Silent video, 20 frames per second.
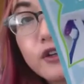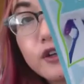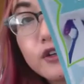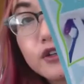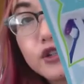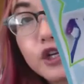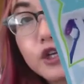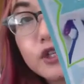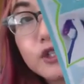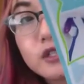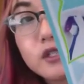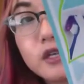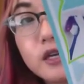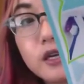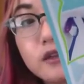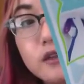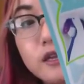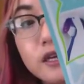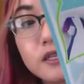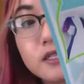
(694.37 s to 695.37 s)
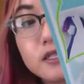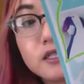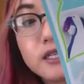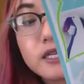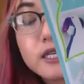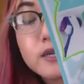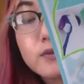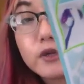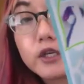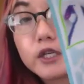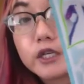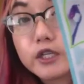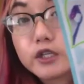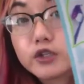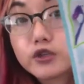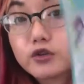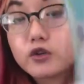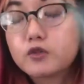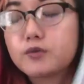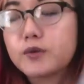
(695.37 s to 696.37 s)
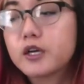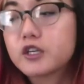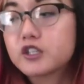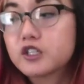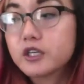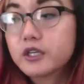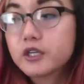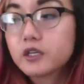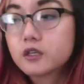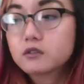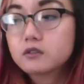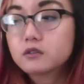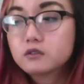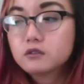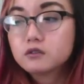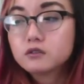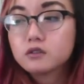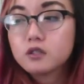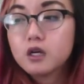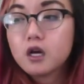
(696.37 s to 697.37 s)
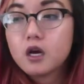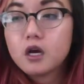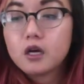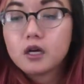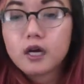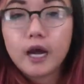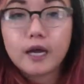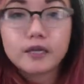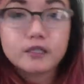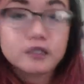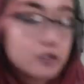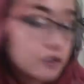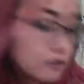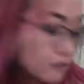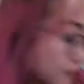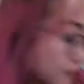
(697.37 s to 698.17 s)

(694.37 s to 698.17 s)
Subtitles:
They're just like things to keep your toothbrush like kind of